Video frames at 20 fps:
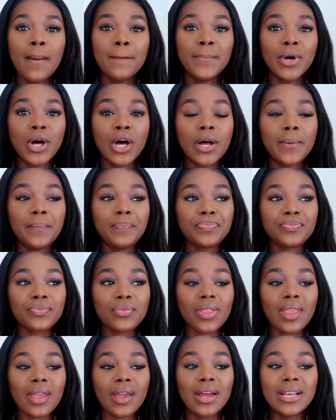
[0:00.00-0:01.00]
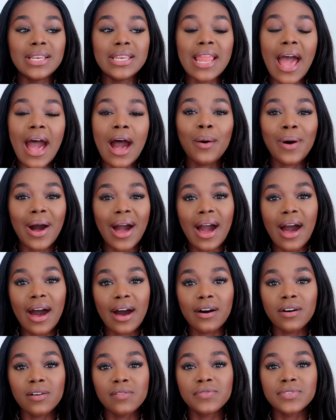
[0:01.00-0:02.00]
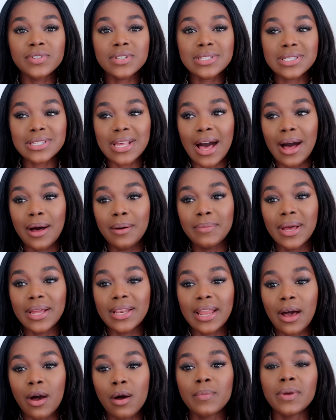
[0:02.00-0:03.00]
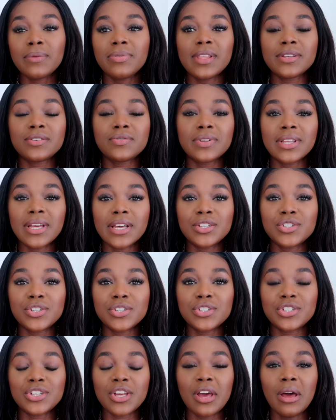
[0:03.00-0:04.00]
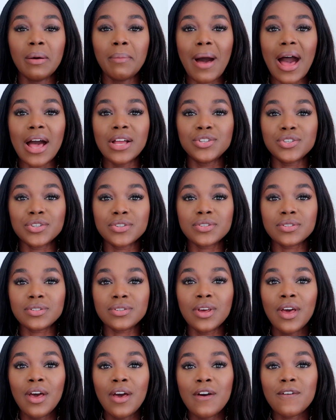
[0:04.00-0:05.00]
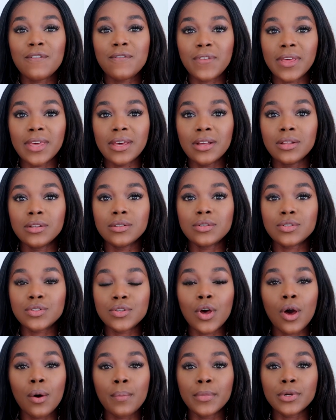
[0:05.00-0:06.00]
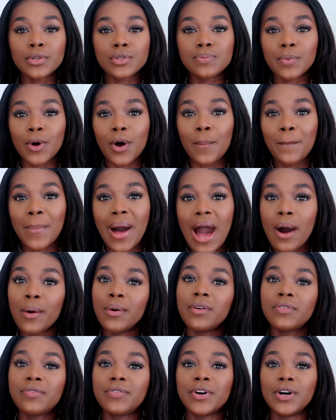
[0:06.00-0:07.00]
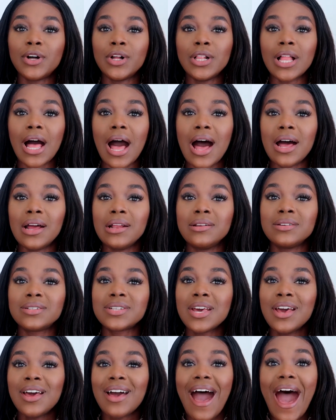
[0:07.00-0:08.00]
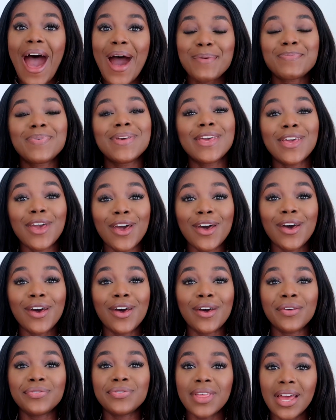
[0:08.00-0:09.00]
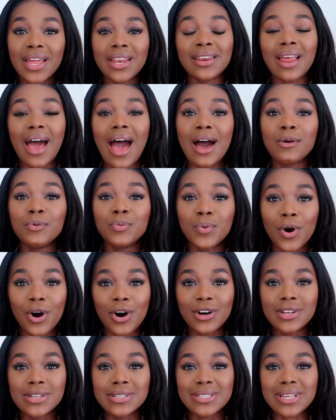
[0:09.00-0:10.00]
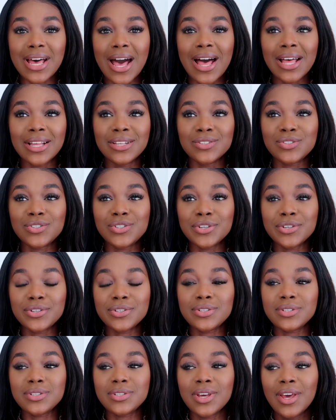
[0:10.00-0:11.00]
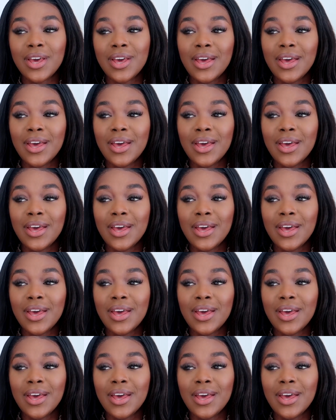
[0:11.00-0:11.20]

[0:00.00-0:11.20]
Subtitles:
But now I have Sam, and now I'm in this relationship, I just feel so much more powerful and happier than I was, and just